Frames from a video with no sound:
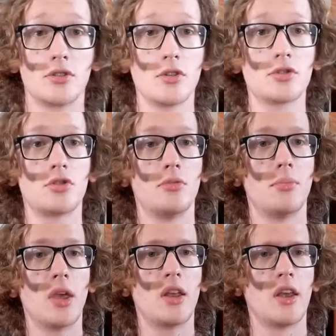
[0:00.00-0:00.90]
Social
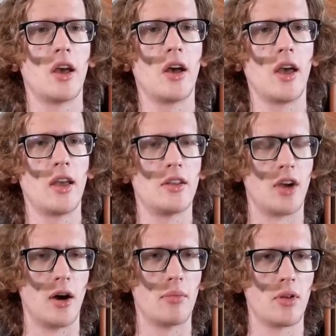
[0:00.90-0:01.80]
media, a
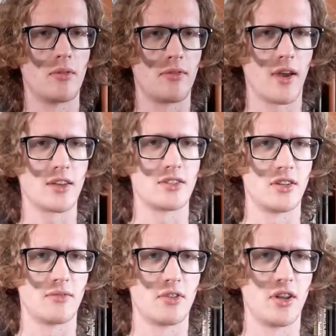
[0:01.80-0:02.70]
dominant facet
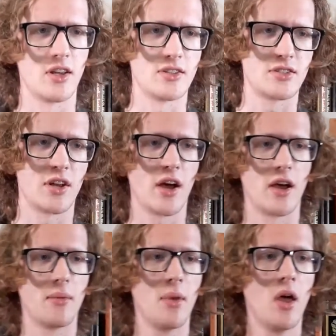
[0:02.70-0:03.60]
of today's
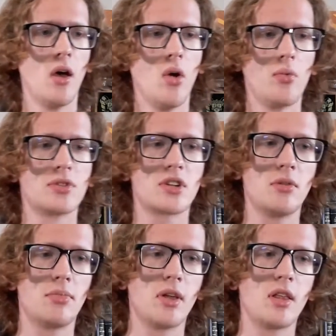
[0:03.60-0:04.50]
time, was
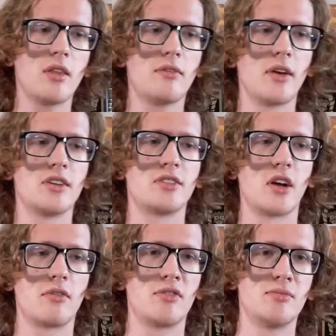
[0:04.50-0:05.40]
completely phased
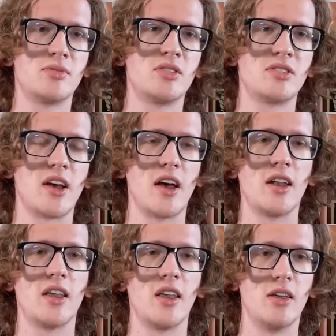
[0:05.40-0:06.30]
out from
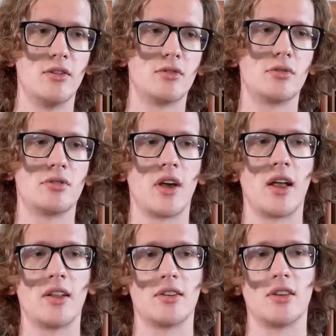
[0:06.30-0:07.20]
society in
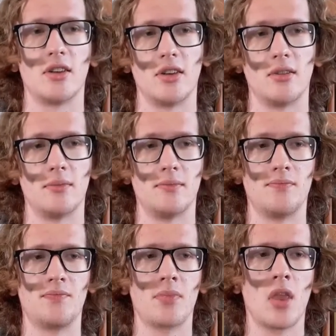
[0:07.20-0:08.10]
totality.
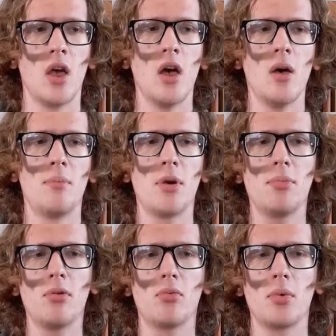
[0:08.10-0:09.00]

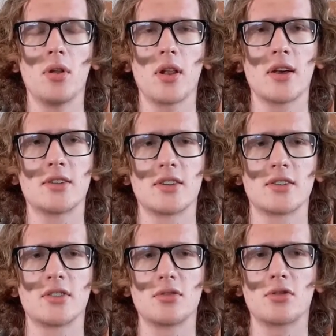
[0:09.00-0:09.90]
People realized
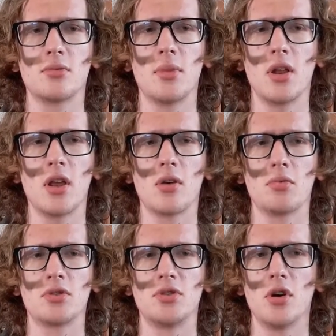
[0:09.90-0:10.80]
that social media
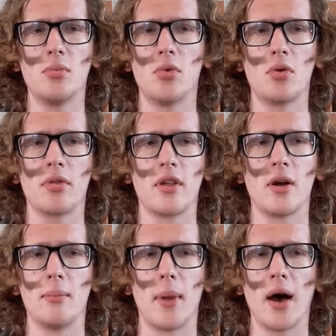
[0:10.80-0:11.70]
was no more than
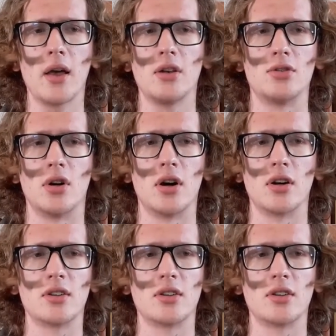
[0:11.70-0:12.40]
a mind drug,